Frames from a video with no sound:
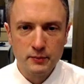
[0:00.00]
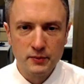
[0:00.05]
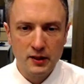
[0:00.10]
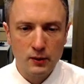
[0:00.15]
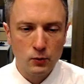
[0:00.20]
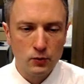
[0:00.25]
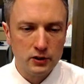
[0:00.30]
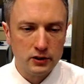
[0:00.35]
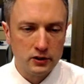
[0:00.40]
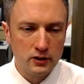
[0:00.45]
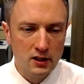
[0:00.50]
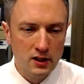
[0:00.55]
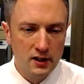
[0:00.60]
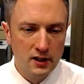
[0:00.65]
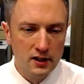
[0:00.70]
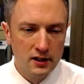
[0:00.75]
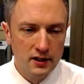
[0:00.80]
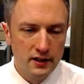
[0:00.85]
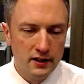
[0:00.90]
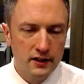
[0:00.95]
will
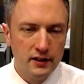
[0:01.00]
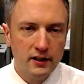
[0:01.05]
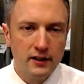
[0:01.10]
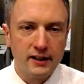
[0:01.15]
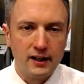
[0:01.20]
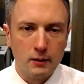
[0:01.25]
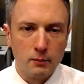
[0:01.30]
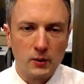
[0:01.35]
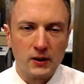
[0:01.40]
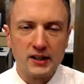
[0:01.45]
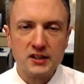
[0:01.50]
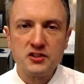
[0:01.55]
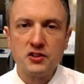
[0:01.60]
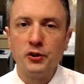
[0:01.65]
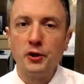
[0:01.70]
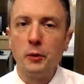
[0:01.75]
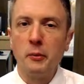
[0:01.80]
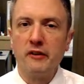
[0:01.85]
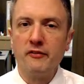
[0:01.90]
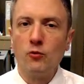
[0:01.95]
again bring us a
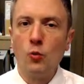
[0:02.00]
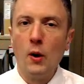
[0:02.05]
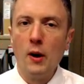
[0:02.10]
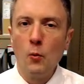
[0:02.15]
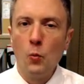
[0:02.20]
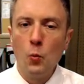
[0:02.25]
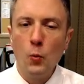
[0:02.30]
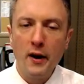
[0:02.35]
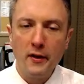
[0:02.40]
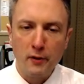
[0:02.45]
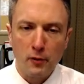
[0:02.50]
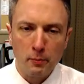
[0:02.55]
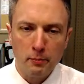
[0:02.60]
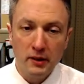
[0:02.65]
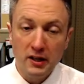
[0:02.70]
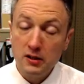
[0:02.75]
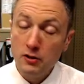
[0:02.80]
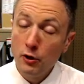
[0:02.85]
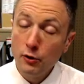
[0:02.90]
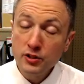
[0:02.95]
little bit of wet weather.
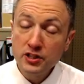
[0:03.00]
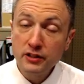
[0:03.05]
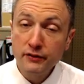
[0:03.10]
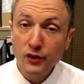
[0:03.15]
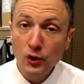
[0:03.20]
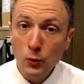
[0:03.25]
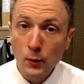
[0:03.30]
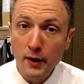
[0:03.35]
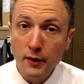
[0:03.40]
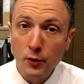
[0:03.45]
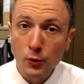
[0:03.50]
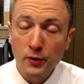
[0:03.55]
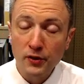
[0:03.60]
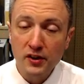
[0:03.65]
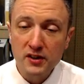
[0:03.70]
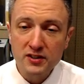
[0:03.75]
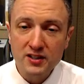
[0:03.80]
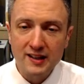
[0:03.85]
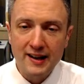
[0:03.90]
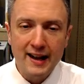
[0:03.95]
But no severe weather with
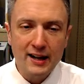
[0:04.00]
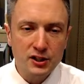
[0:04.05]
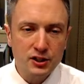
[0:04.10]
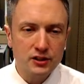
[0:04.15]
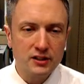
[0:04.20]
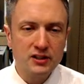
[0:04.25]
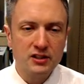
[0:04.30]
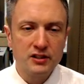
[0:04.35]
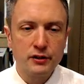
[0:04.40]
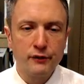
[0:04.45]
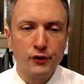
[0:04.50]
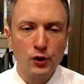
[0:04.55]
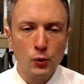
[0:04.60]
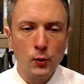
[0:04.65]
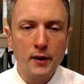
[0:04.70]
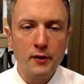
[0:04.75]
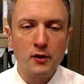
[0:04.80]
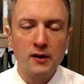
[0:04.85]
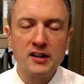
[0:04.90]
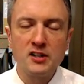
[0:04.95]
this, and actually severe
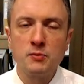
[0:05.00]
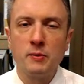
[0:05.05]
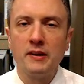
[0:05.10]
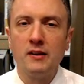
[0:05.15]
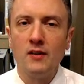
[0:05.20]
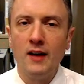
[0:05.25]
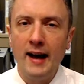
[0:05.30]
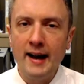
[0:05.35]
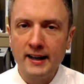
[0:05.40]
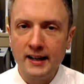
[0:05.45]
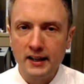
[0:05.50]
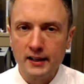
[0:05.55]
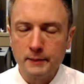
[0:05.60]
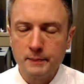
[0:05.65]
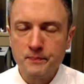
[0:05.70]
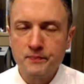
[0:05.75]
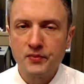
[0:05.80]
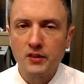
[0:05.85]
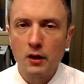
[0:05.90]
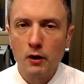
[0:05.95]
weather has been lacking
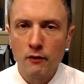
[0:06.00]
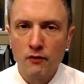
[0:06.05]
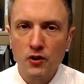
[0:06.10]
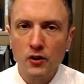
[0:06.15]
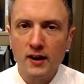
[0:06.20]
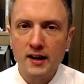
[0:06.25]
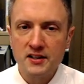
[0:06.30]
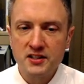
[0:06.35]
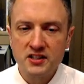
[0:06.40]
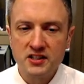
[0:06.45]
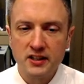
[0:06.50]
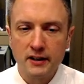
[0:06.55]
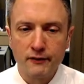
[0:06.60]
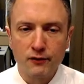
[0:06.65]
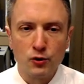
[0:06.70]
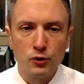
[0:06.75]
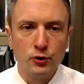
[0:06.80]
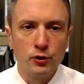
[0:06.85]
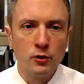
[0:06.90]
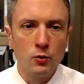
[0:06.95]
over the last
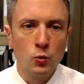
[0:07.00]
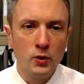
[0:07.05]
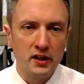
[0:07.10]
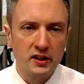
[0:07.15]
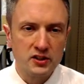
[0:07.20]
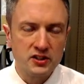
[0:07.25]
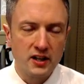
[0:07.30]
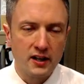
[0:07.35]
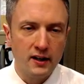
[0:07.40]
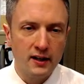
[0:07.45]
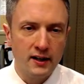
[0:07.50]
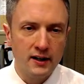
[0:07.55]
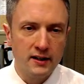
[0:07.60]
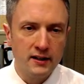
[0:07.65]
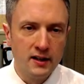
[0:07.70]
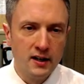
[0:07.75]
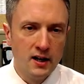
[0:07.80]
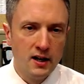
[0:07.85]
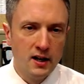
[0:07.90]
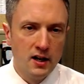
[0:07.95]
several weeks. I,
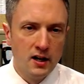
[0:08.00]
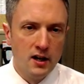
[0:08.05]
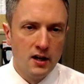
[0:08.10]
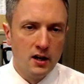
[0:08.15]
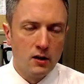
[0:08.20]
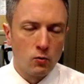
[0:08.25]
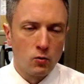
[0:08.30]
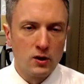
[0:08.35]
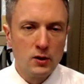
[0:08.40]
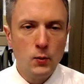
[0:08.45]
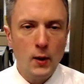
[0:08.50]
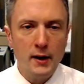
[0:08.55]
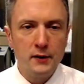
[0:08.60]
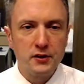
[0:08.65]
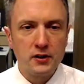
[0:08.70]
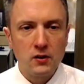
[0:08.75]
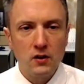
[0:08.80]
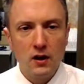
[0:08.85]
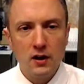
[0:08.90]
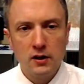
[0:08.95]
I rewound the
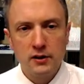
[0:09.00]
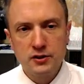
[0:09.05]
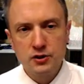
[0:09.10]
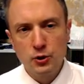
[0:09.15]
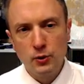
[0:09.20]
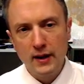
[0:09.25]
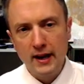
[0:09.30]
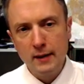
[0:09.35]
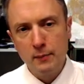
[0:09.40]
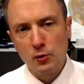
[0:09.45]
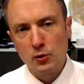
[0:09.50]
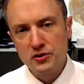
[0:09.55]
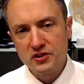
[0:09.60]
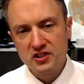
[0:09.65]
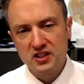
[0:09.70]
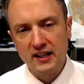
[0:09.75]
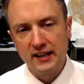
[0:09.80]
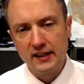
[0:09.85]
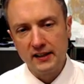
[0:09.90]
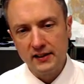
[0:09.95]
clock to April
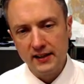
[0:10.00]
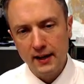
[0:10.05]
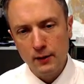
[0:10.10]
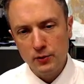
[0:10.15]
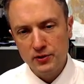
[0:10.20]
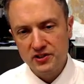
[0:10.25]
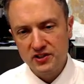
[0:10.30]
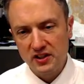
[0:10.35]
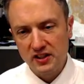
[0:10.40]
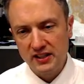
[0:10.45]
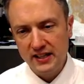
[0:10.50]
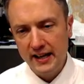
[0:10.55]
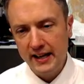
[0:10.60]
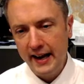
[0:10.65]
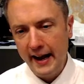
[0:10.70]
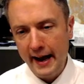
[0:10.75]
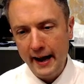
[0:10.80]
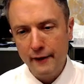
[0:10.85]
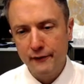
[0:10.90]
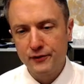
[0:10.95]
2nd. That was the day
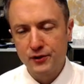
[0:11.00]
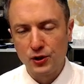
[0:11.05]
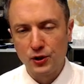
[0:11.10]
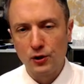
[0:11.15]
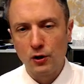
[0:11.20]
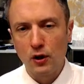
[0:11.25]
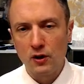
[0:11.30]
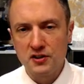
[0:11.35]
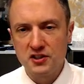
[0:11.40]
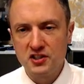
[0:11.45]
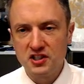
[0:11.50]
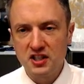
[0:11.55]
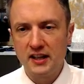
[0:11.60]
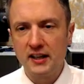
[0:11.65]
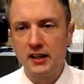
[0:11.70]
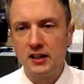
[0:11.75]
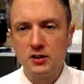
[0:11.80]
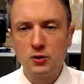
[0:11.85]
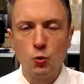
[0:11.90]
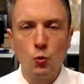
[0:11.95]
after our
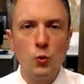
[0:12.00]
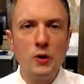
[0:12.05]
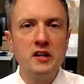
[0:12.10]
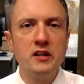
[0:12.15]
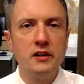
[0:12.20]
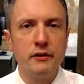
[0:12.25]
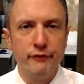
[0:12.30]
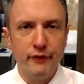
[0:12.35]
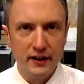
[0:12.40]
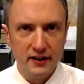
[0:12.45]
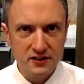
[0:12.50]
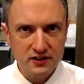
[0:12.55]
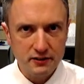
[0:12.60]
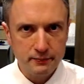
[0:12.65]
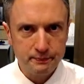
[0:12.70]
second wind event